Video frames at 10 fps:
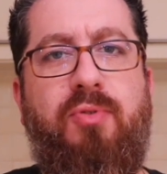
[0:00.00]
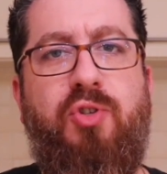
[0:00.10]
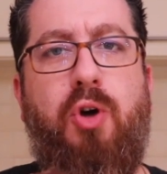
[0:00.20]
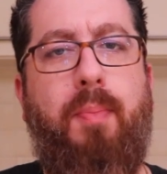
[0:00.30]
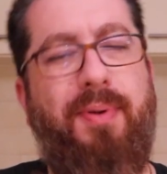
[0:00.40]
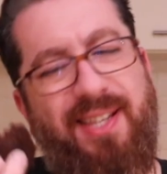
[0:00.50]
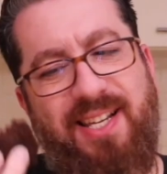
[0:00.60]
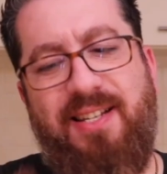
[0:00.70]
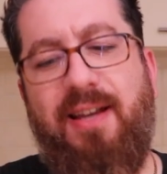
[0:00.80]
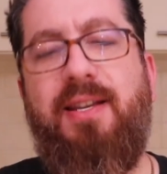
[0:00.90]
top.
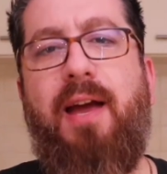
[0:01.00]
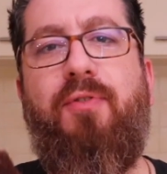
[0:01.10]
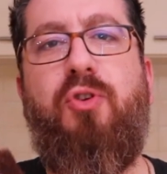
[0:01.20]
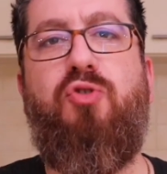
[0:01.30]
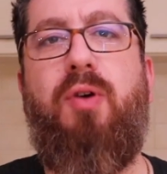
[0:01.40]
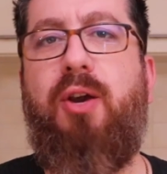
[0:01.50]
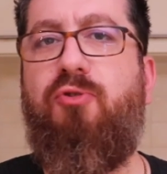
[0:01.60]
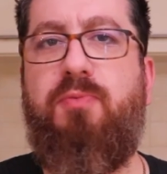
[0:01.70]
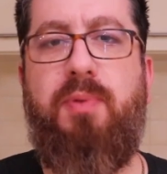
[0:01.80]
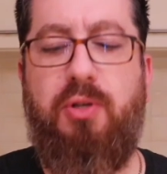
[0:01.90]
This doesn't have the dry and
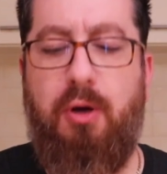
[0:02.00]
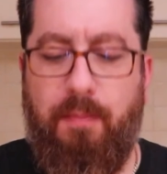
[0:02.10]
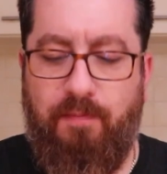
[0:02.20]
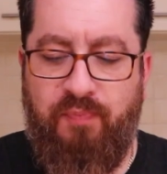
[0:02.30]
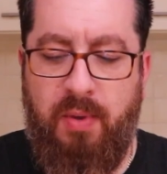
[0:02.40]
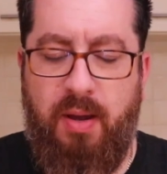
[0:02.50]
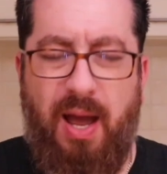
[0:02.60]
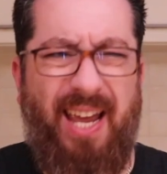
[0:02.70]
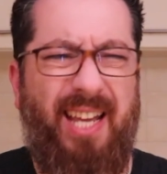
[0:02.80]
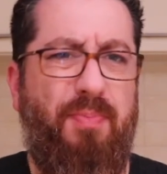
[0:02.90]
crispy top.
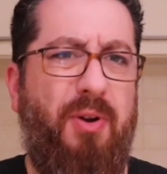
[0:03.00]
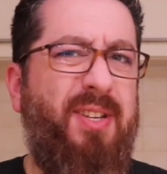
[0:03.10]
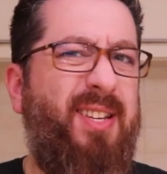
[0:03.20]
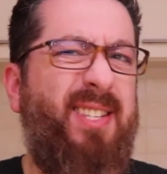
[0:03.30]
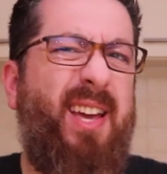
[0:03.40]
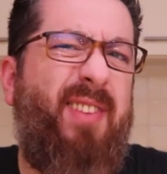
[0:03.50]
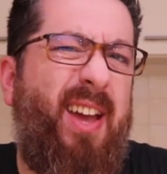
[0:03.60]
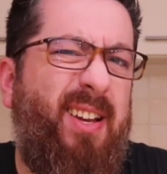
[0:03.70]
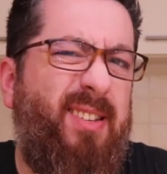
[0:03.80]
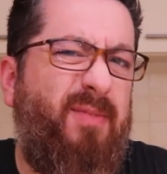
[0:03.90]
I guess because it doesn't have
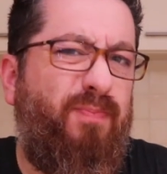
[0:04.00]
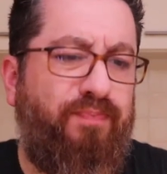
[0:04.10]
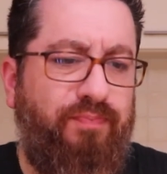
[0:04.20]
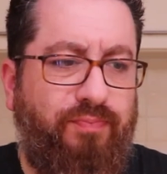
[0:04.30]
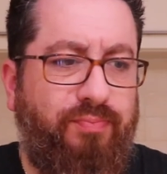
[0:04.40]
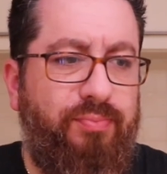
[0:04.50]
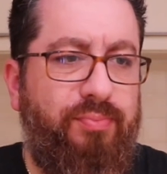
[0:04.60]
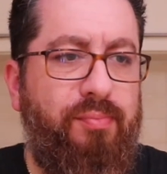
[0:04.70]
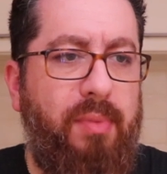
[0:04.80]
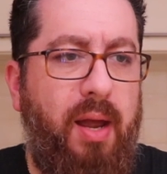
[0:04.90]
eggs
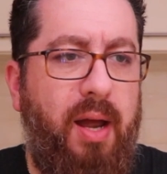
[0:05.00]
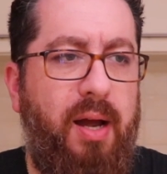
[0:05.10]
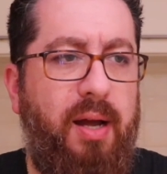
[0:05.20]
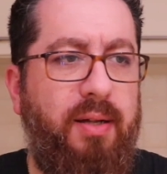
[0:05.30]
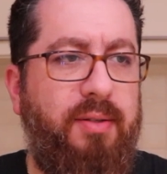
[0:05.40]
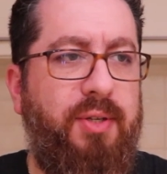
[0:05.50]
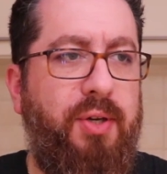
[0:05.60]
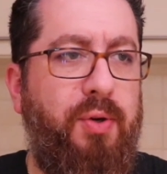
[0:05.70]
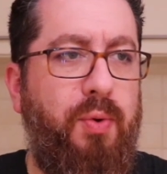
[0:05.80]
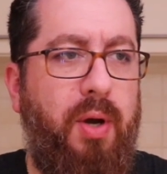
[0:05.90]

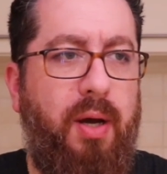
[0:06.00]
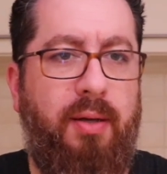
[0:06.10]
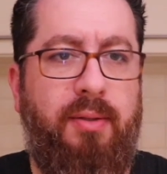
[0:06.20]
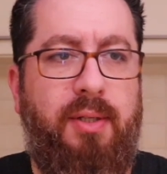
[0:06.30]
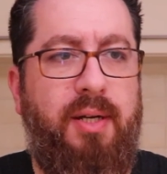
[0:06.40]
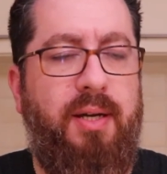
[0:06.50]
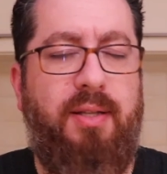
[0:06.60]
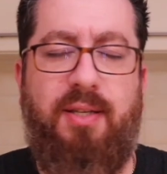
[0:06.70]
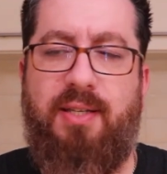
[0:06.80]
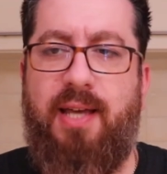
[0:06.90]
to
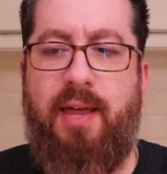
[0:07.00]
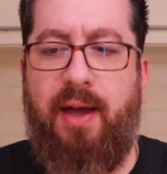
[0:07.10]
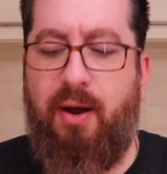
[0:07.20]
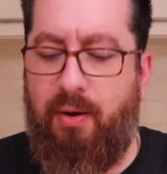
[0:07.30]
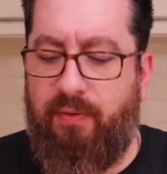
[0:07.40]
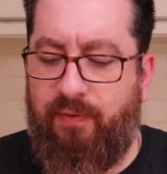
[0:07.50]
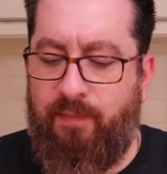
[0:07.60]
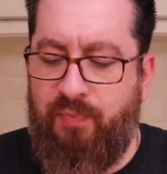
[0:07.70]
set that off.